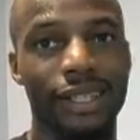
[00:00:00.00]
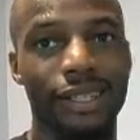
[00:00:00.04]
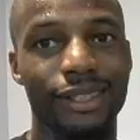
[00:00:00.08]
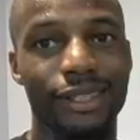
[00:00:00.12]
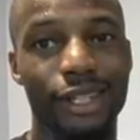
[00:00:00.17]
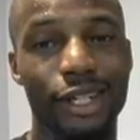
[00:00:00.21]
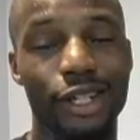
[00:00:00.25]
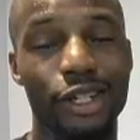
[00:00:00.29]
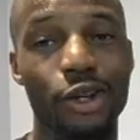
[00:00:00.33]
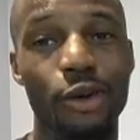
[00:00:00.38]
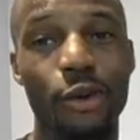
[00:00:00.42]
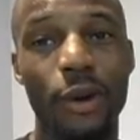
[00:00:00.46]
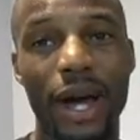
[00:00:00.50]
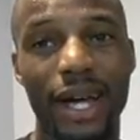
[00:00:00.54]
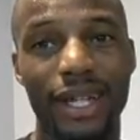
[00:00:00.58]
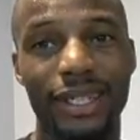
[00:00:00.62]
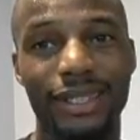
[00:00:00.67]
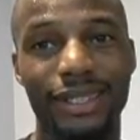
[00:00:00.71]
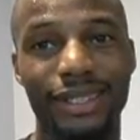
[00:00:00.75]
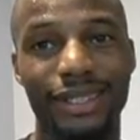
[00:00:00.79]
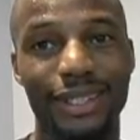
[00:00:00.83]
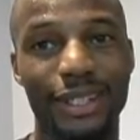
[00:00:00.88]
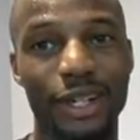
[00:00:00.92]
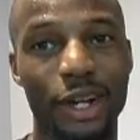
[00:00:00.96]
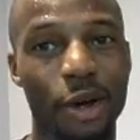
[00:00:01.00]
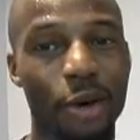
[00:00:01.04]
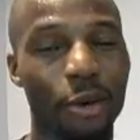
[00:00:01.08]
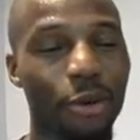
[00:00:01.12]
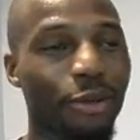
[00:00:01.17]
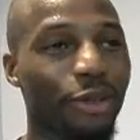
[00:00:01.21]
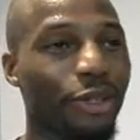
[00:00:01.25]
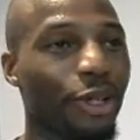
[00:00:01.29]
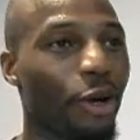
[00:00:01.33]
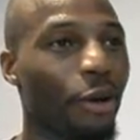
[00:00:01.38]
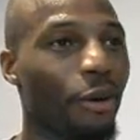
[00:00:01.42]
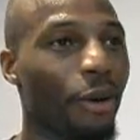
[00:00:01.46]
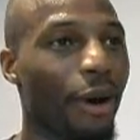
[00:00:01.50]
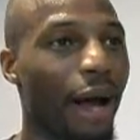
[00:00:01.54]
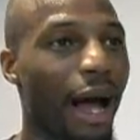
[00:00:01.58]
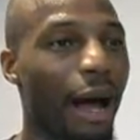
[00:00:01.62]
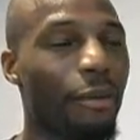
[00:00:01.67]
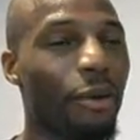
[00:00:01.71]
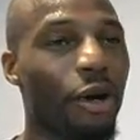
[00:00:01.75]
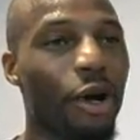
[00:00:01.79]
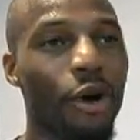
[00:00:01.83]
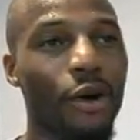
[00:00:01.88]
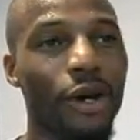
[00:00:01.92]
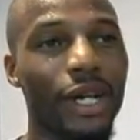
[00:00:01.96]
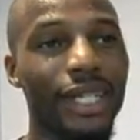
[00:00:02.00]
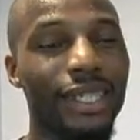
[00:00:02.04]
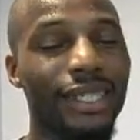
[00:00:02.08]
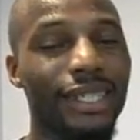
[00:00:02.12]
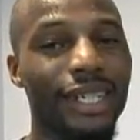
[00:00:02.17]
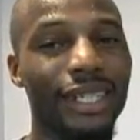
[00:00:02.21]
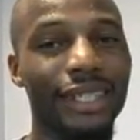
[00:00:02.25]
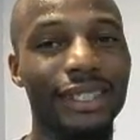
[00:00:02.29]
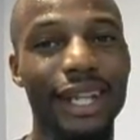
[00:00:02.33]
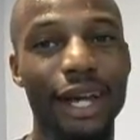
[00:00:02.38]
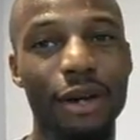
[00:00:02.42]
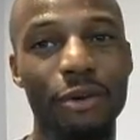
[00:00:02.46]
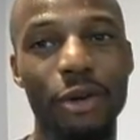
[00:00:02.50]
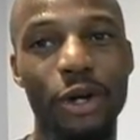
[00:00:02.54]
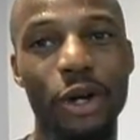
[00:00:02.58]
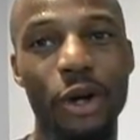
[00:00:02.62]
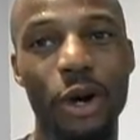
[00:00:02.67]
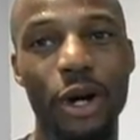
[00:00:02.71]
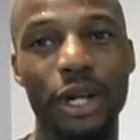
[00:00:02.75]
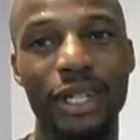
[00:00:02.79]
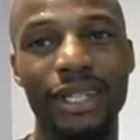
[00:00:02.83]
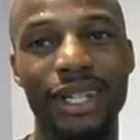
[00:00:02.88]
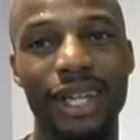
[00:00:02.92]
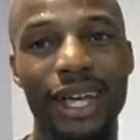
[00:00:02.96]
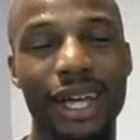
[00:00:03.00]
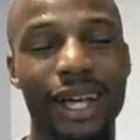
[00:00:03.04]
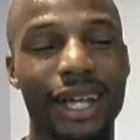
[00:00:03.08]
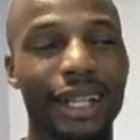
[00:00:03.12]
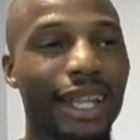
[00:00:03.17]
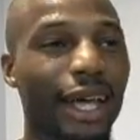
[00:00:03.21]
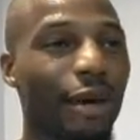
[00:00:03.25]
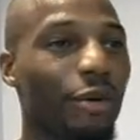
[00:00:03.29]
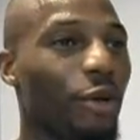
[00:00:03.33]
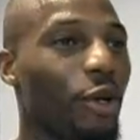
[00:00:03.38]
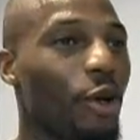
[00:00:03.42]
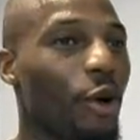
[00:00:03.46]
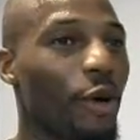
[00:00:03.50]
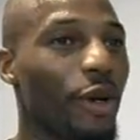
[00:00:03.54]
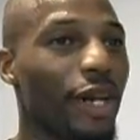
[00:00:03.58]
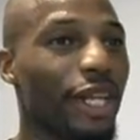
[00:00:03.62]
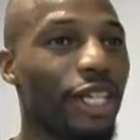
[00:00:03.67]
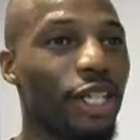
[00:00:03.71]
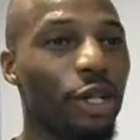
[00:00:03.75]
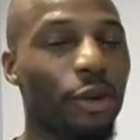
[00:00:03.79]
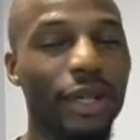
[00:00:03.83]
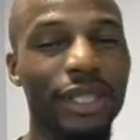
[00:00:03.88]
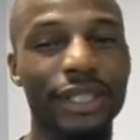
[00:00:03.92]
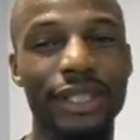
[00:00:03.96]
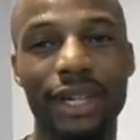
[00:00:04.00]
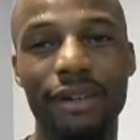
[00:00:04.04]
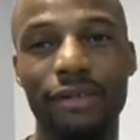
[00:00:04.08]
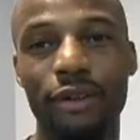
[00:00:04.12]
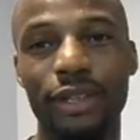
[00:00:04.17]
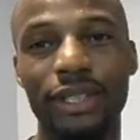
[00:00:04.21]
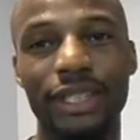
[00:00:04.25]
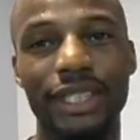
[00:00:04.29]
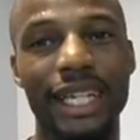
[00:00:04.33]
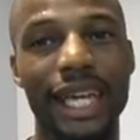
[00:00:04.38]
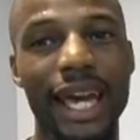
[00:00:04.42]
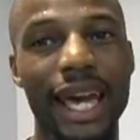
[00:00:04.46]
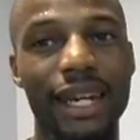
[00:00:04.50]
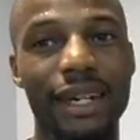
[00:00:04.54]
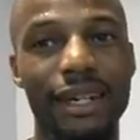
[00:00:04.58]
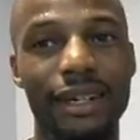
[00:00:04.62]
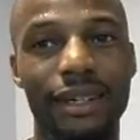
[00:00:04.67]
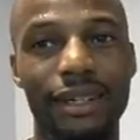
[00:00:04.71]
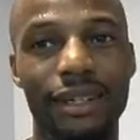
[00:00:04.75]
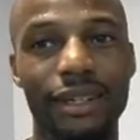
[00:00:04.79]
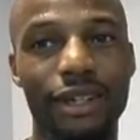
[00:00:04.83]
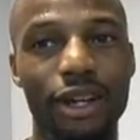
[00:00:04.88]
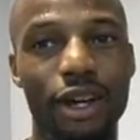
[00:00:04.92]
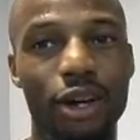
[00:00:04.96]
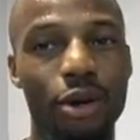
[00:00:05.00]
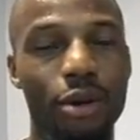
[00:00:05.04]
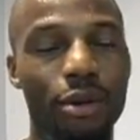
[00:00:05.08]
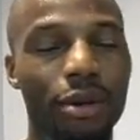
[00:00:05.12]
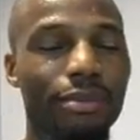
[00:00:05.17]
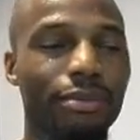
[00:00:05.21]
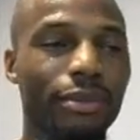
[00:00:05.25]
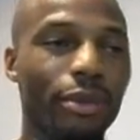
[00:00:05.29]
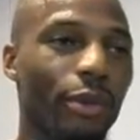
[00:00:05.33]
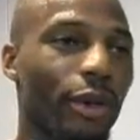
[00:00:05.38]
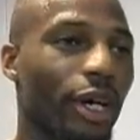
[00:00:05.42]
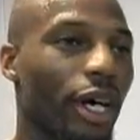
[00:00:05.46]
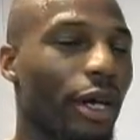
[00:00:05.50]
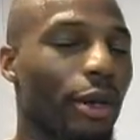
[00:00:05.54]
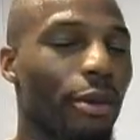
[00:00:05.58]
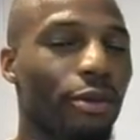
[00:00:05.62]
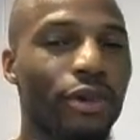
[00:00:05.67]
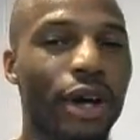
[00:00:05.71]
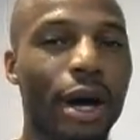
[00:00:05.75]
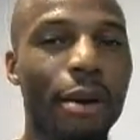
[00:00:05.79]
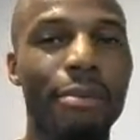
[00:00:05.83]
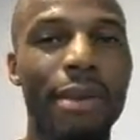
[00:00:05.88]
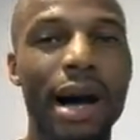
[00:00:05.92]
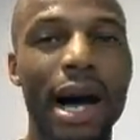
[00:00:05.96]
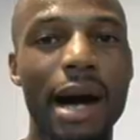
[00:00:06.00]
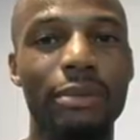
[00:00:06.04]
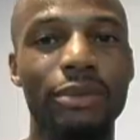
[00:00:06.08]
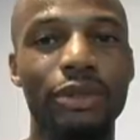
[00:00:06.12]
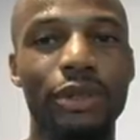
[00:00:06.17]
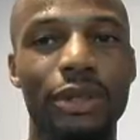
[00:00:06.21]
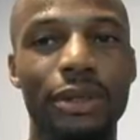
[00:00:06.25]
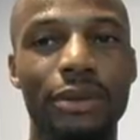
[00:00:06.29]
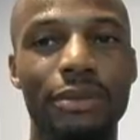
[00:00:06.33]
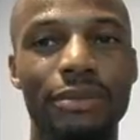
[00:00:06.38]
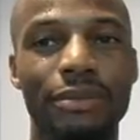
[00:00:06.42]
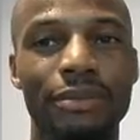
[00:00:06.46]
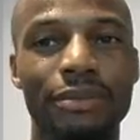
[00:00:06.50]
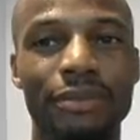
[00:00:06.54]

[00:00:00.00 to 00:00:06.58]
to the U.S. You know, so I'm going into this like we're going like we're going to USA versus Canada. You know, and we're gonna drop bombs on them.